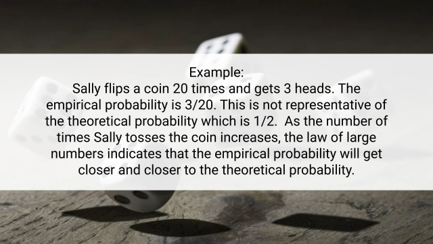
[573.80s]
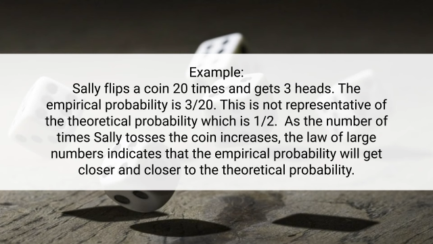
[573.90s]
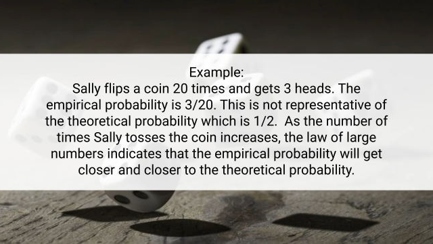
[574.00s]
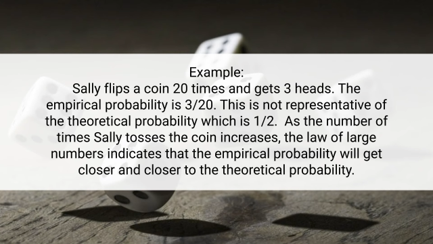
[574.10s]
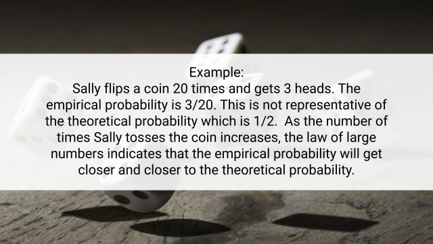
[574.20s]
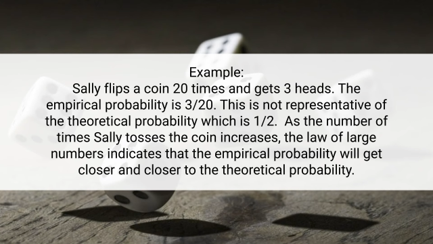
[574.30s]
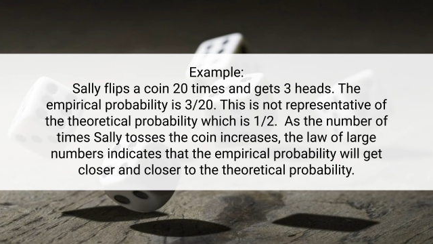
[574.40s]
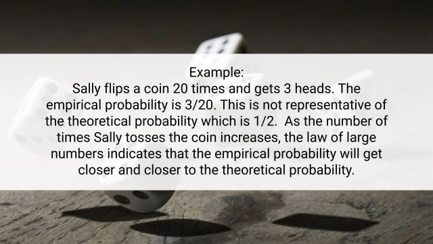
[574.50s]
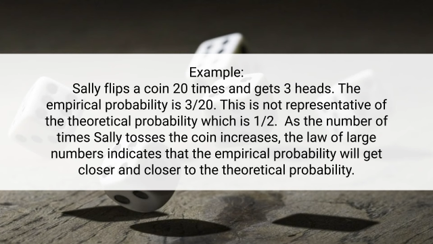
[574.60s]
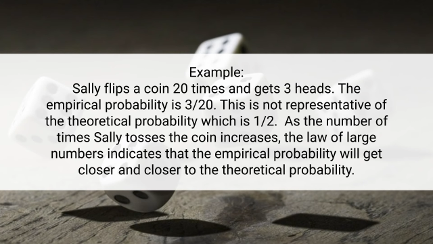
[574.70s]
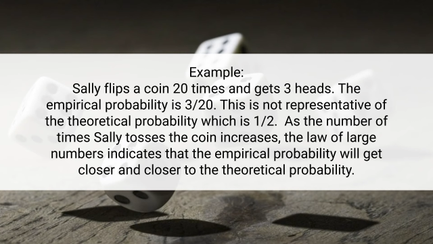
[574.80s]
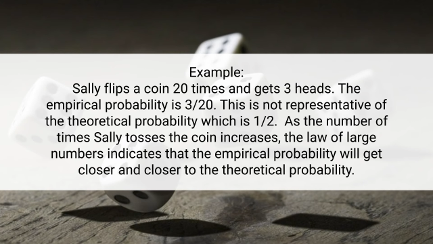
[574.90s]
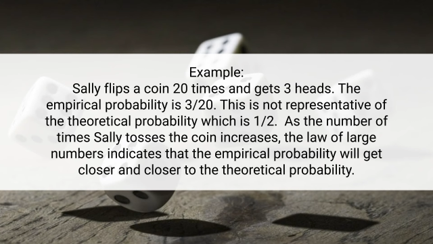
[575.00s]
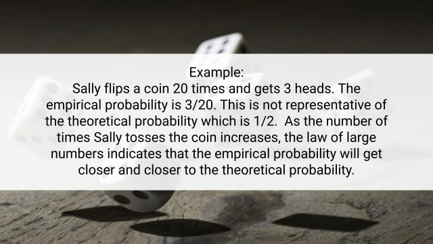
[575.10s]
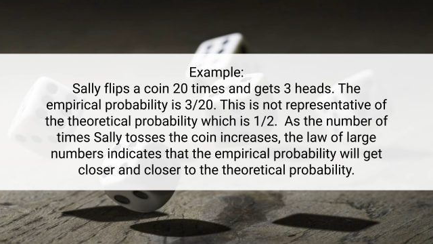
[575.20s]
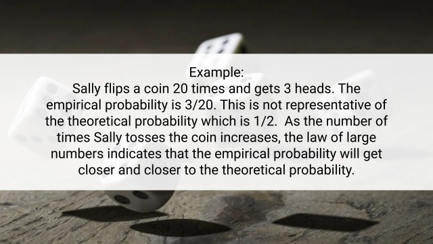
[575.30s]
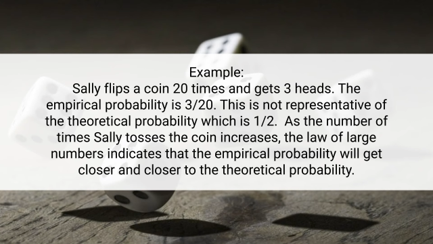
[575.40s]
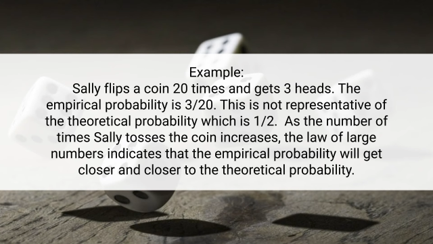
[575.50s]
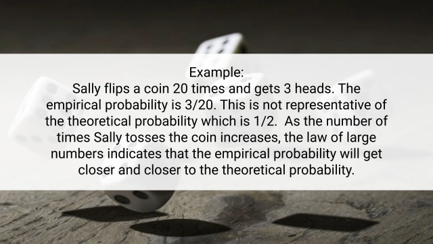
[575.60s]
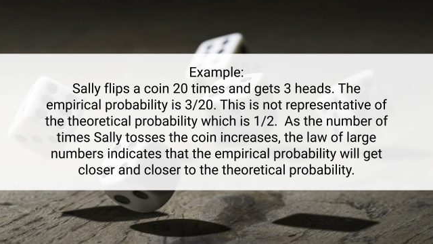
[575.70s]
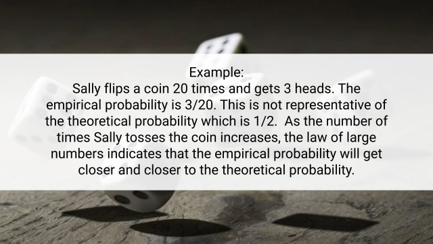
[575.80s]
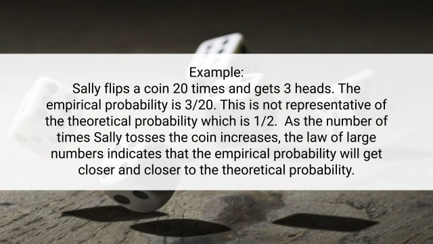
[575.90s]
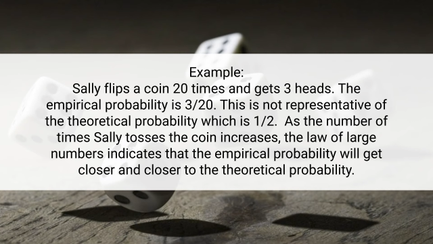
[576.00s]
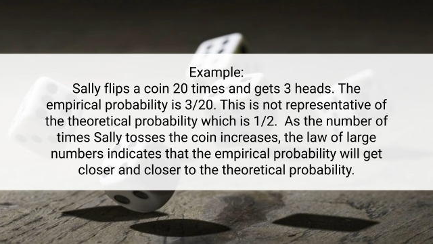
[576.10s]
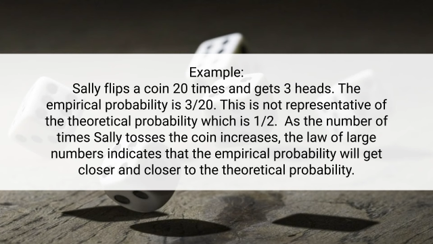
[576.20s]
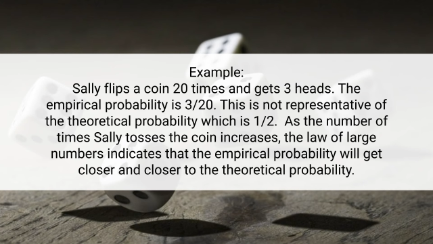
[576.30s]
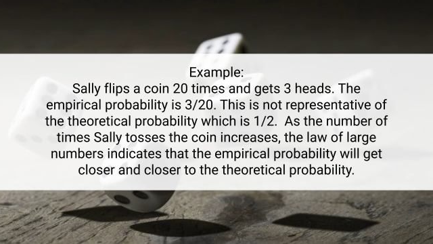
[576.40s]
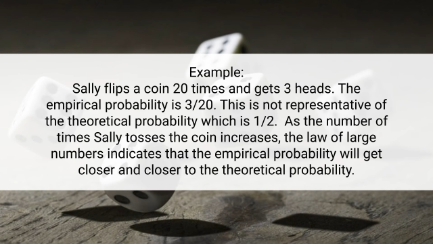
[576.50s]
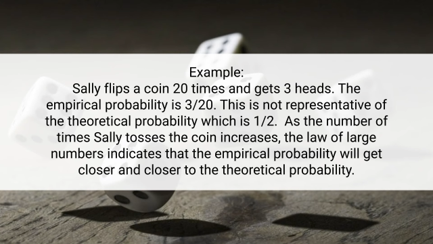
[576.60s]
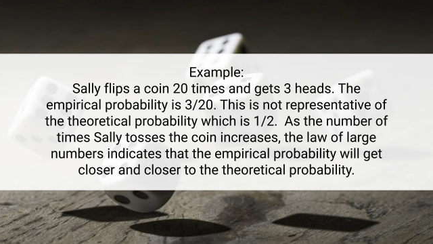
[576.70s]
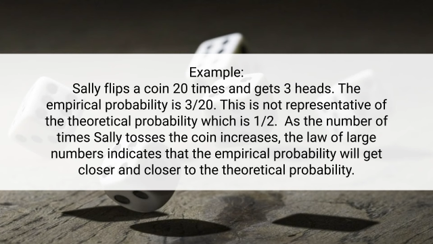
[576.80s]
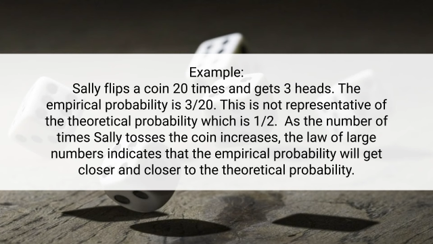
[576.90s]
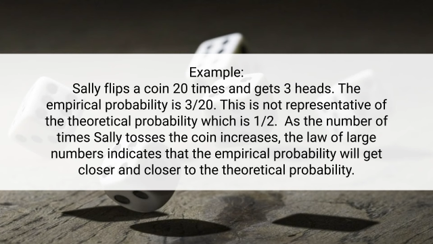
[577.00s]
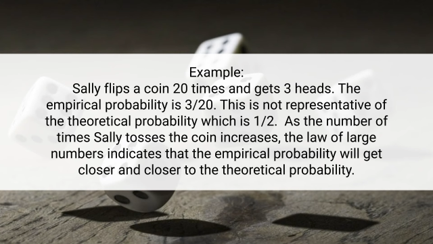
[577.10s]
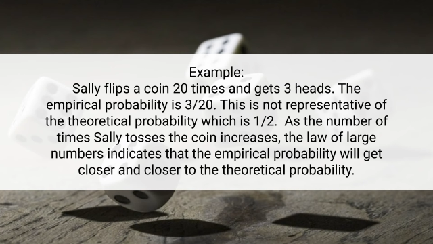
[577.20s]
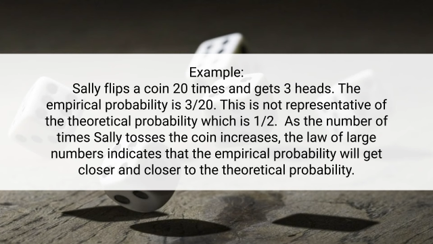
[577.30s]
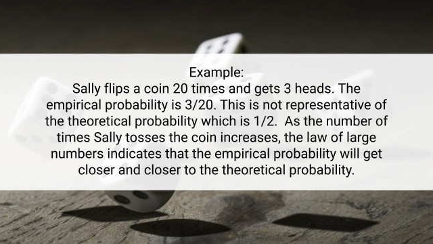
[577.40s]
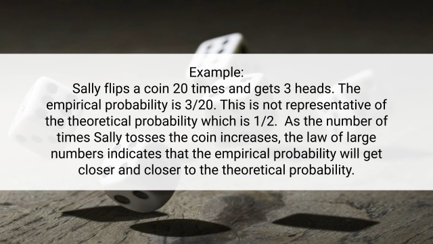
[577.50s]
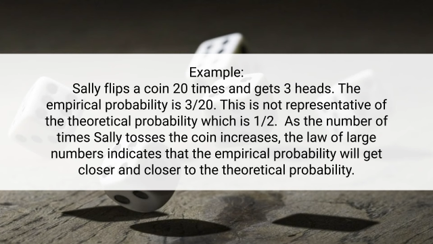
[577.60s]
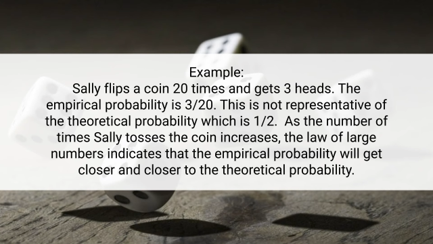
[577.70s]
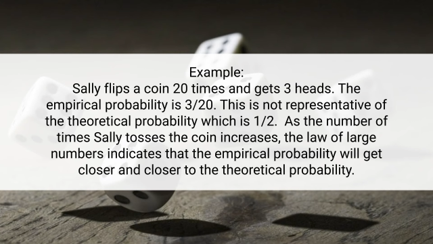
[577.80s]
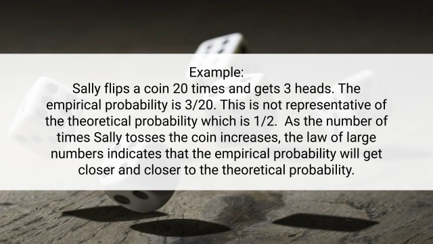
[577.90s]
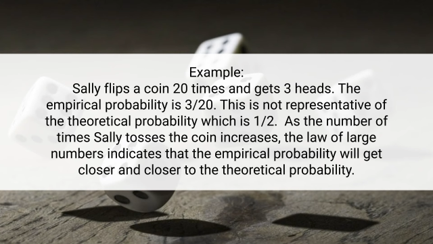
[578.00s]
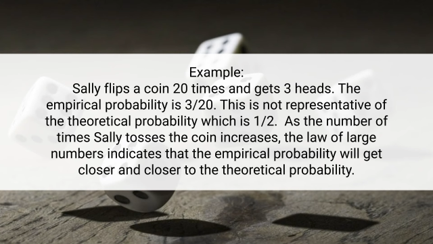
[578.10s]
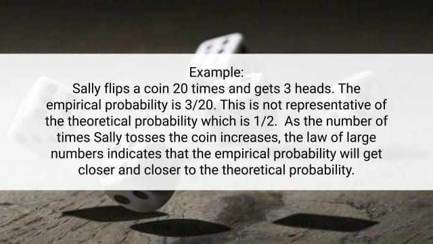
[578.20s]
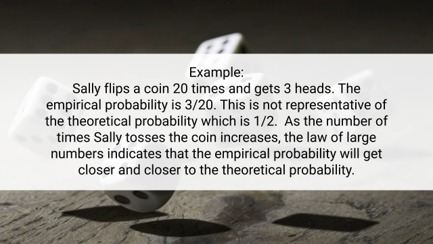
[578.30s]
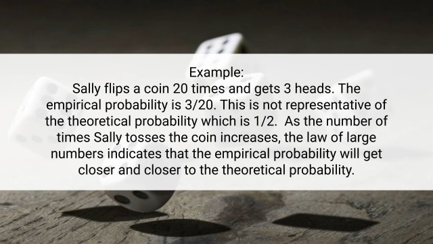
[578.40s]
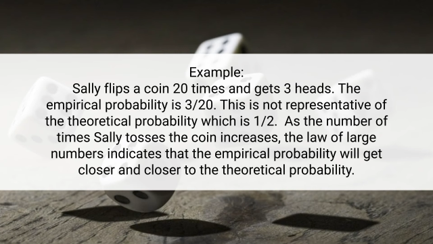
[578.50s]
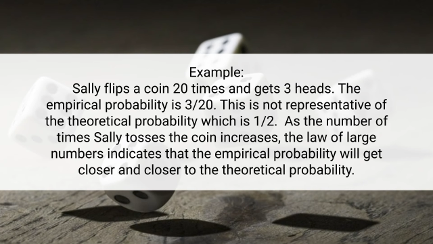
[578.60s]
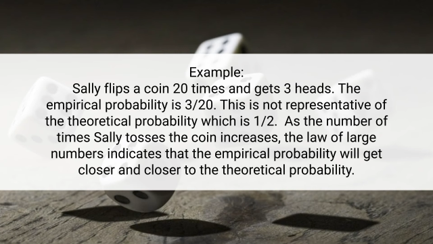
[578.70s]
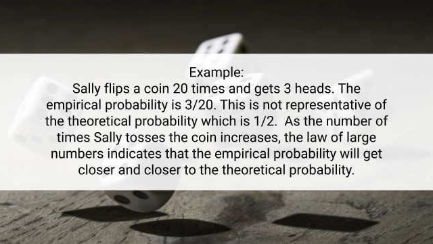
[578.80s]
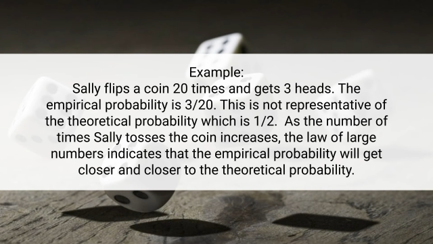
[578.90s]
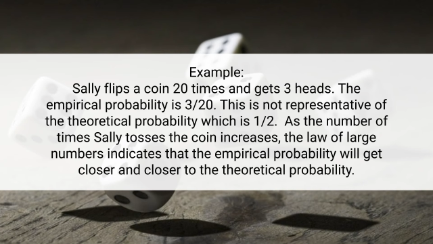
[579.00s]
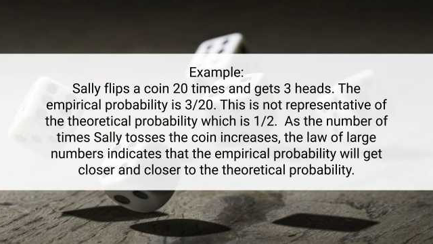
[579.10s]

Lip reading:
Nobody's mouth can be seen.